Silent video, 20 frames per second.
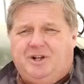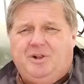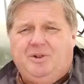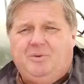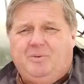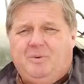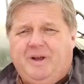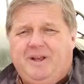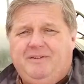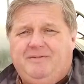all
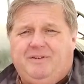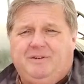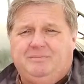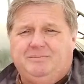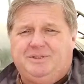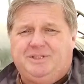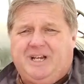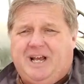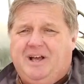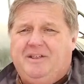the way
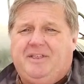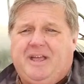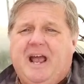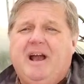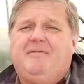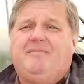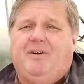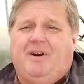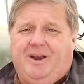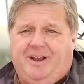from South
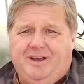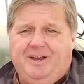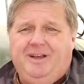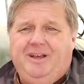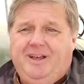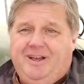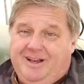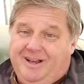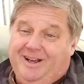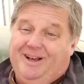Africa
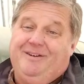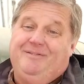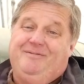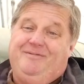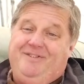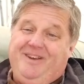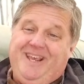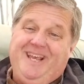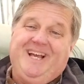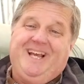
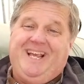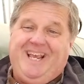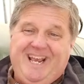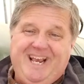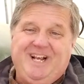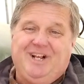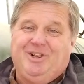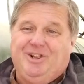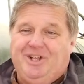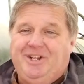via
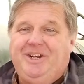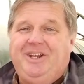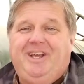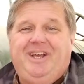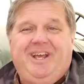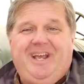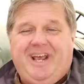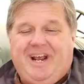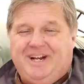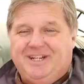England,
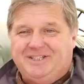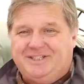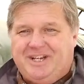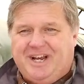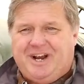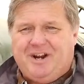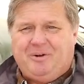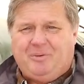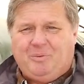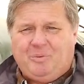and it's
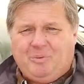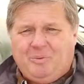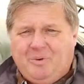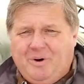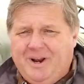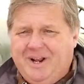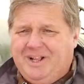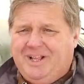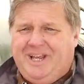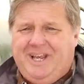got a
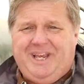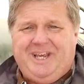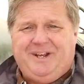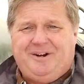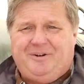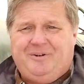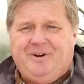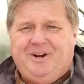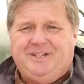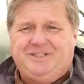really
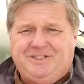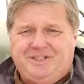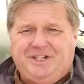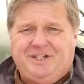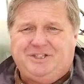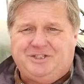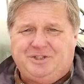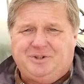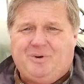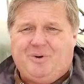
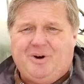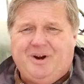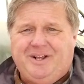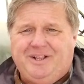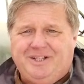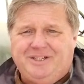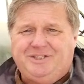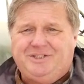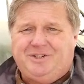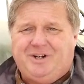interesting story.
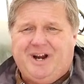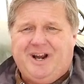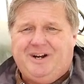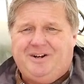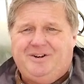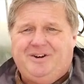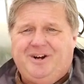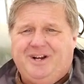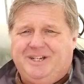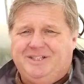This
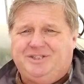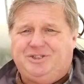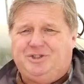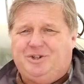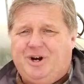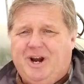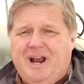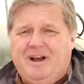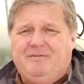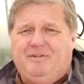tractor has
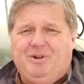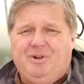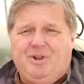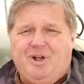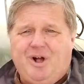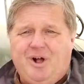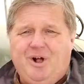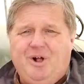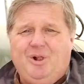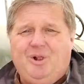traveled
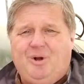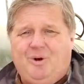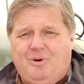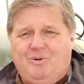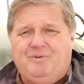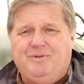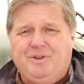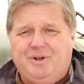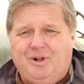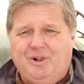all
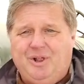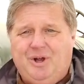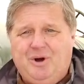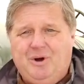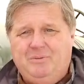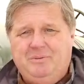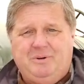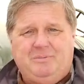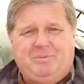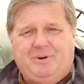over the
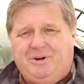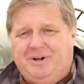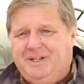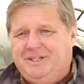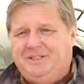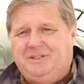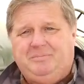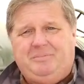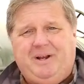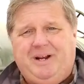globe and
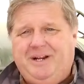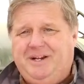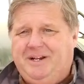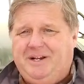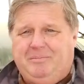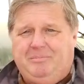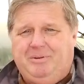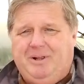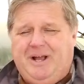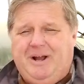participated
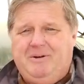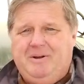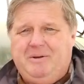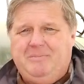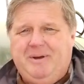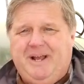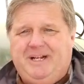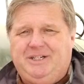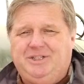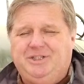in
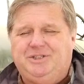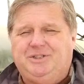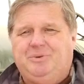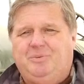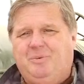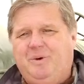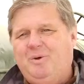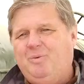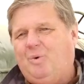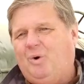plowing matches,
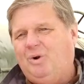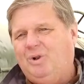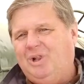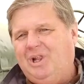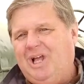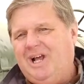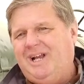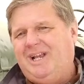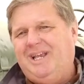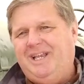and we were
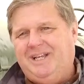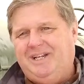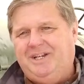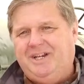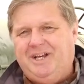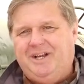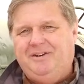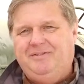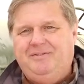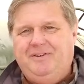lucky
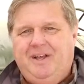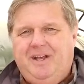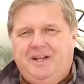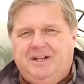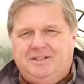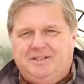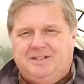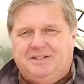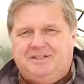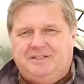enough
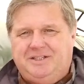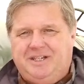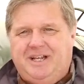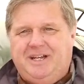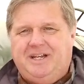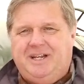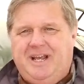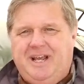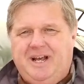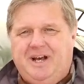to
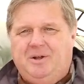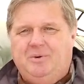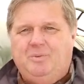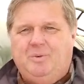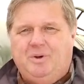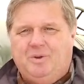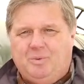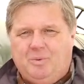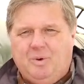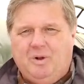sit down
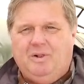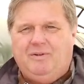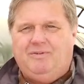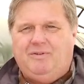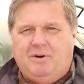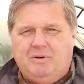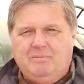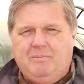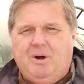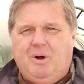with
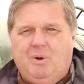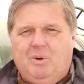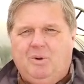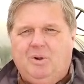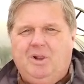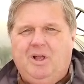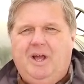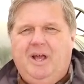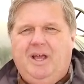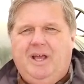Wilfred Mole